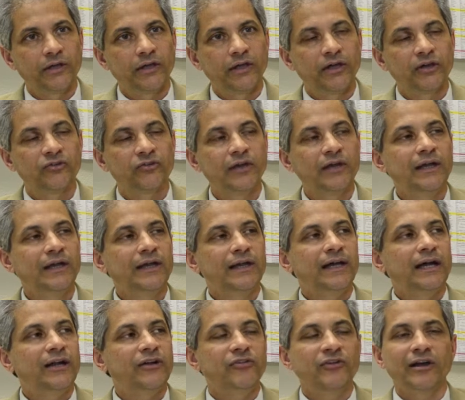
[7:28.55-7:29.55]
years,
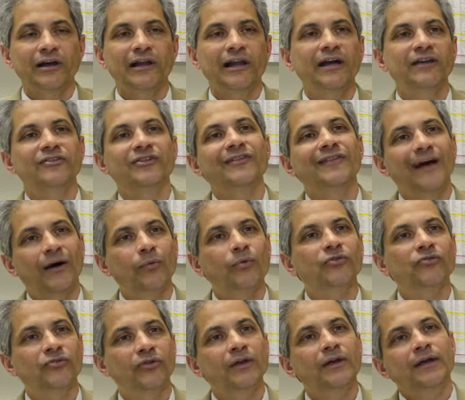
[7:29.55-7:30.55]
and realized that that
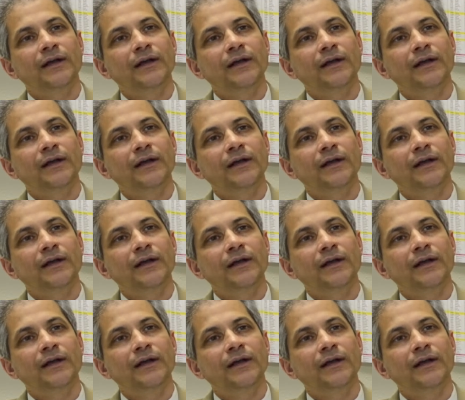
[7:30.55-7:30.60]
was